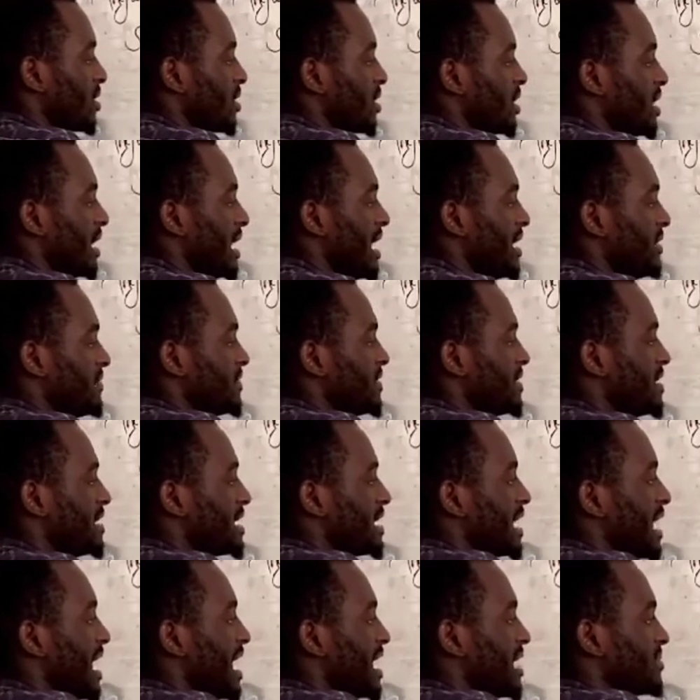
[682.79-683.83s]
every
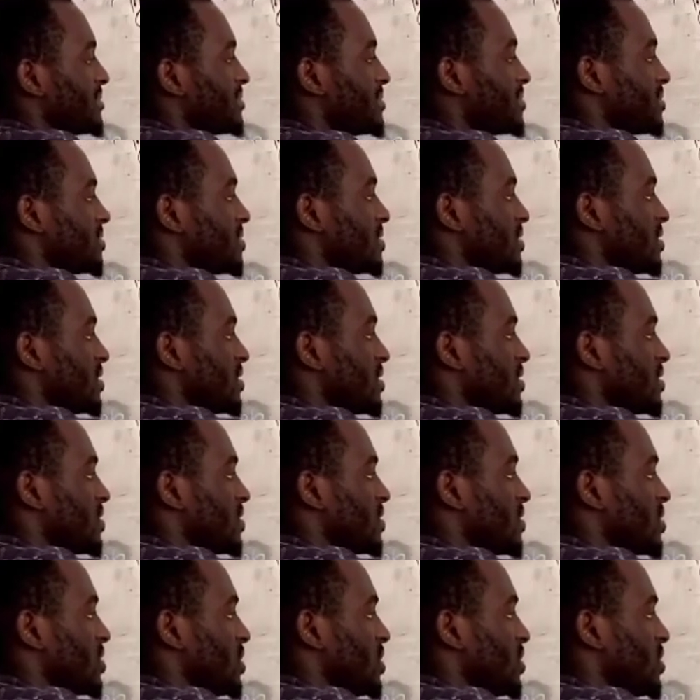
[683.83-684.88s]
time
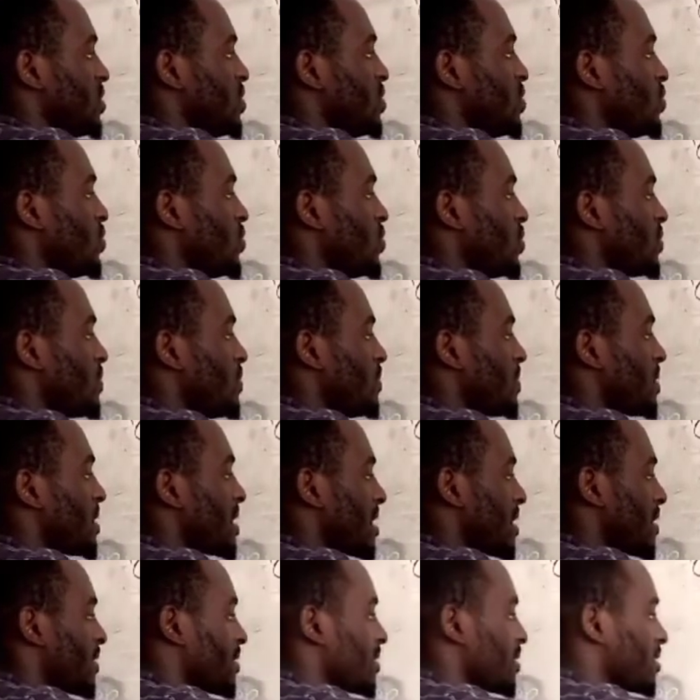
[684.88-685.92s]
you
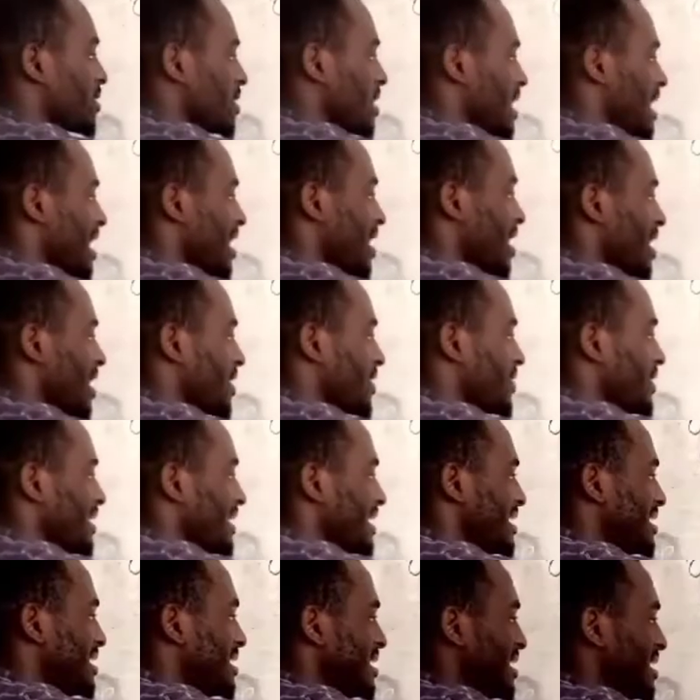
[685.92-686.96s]
are
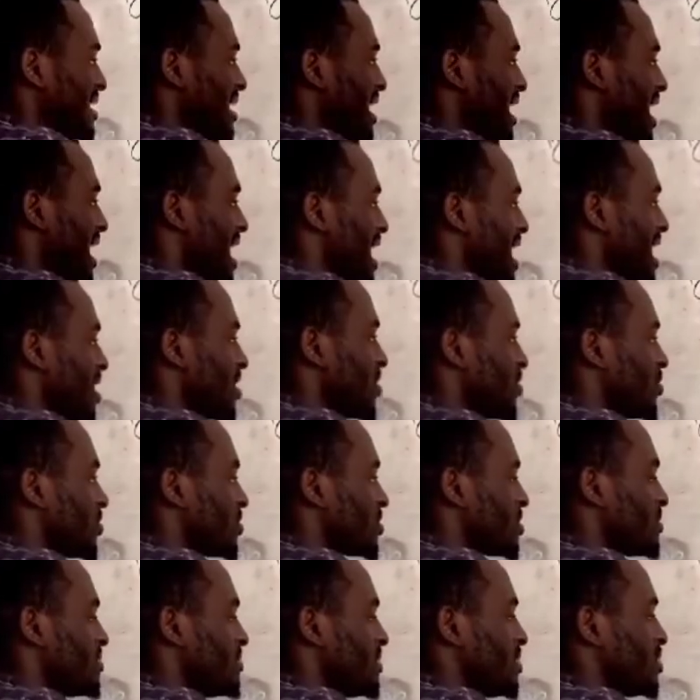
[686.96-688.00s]
calculating angles
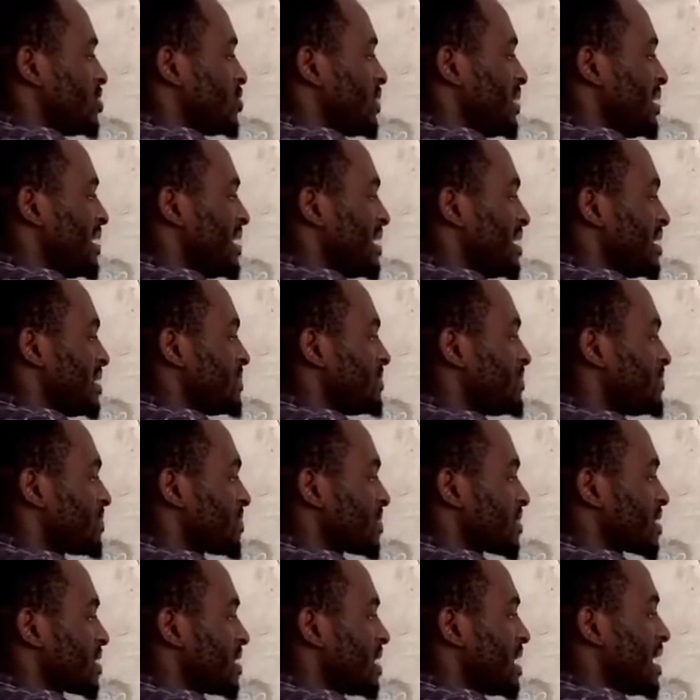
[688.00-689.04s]
between
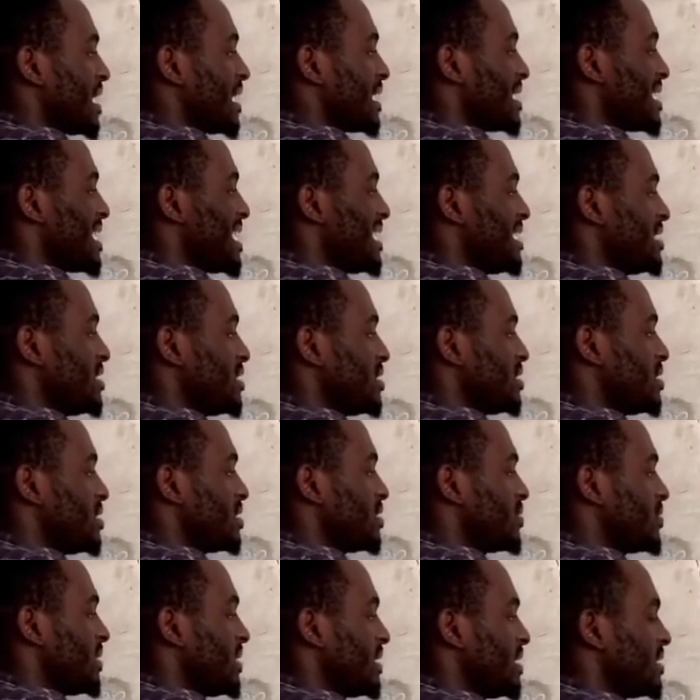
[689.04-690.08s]
90
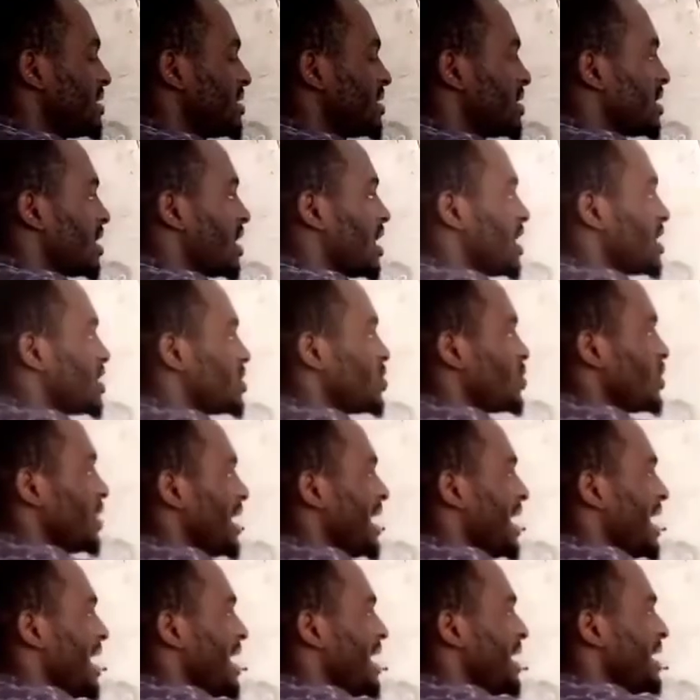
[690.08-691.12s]
degrees to
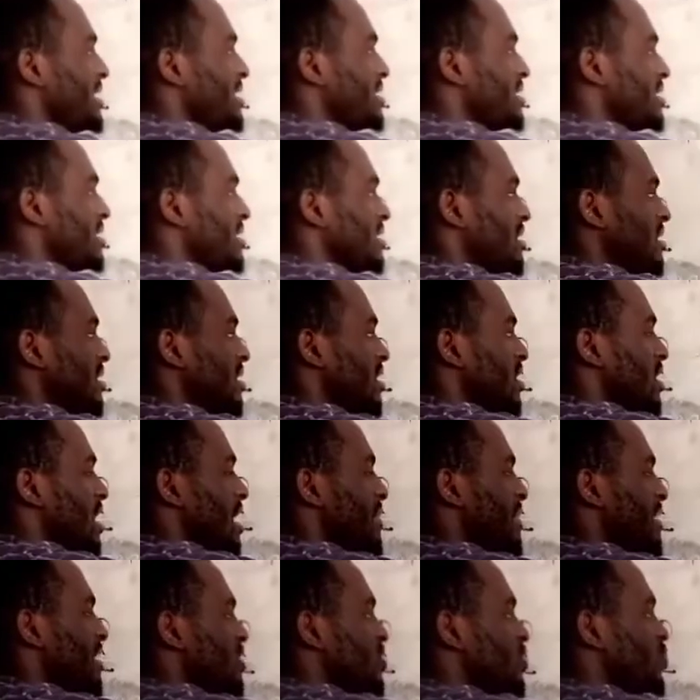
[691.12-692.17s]

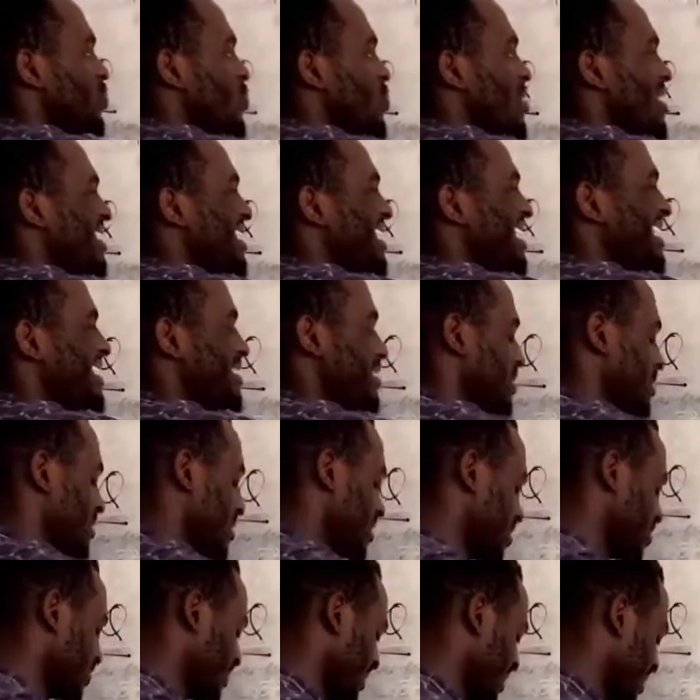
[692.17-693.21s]
180
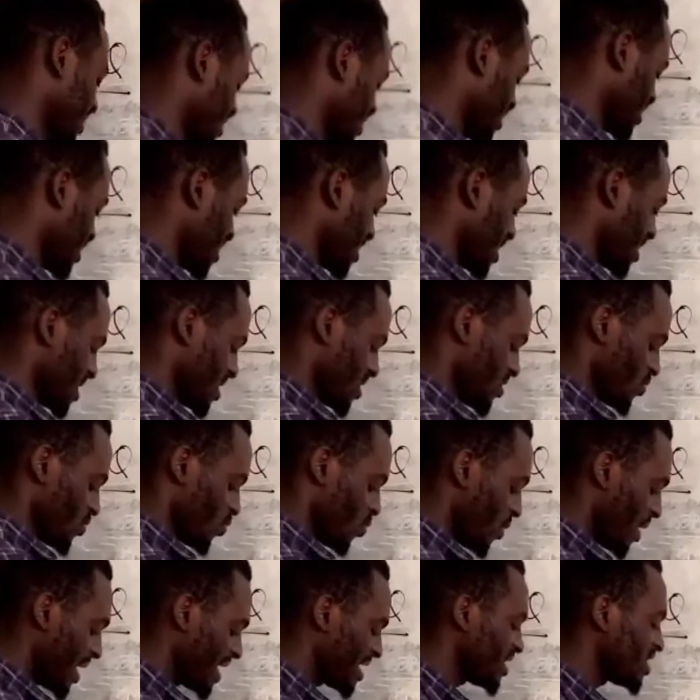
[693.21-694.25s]
degrees,
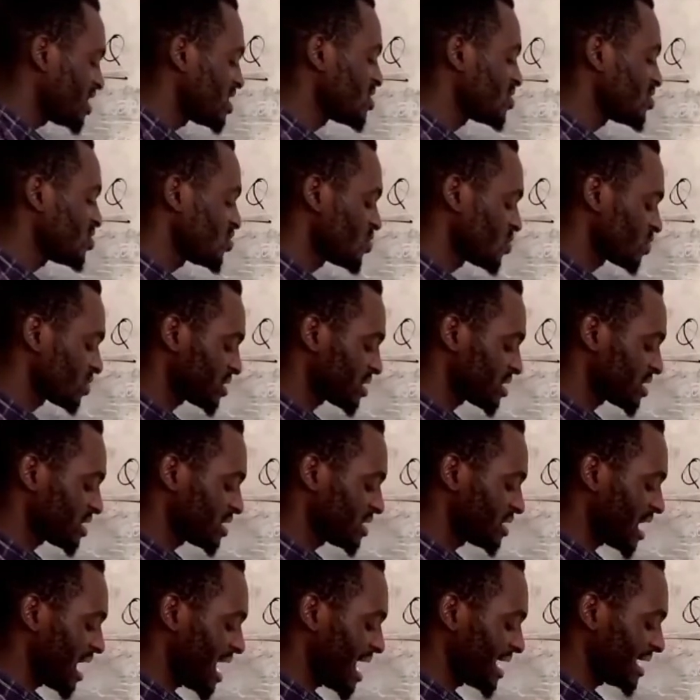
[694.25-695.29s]
when you use
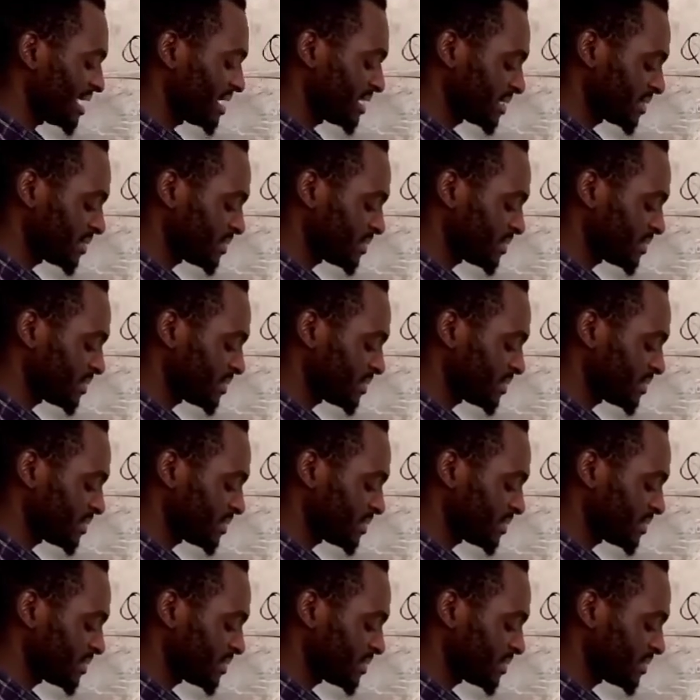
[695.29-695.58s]
sine,